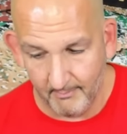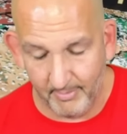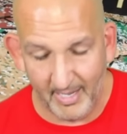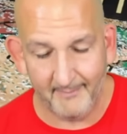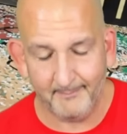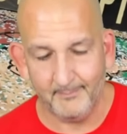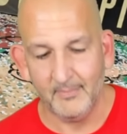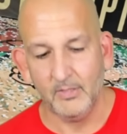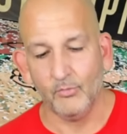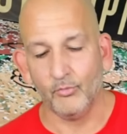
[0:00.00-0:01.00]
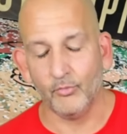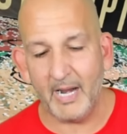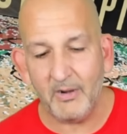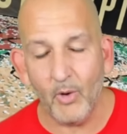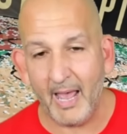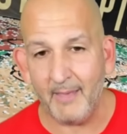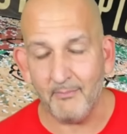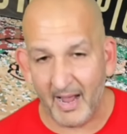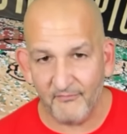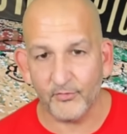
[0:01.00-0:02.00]
But right away,
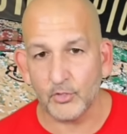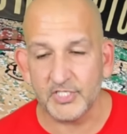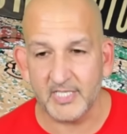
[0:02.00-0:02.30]
my first